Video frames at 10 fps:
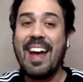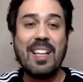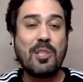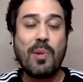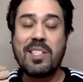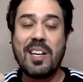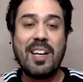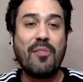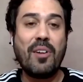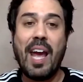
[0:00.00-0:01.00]
hey, this All
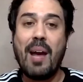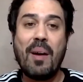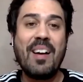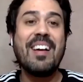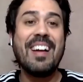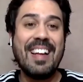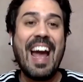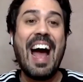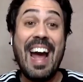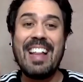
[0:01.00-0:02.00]
Resident weekend. Evil game.
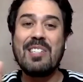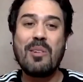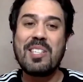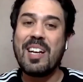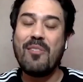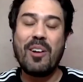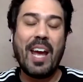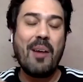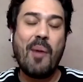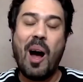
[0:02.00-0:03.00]
Yeah, this Resident Evil
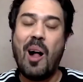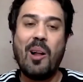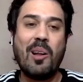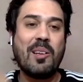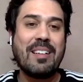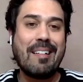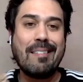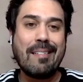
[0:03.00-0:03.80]
game, I'll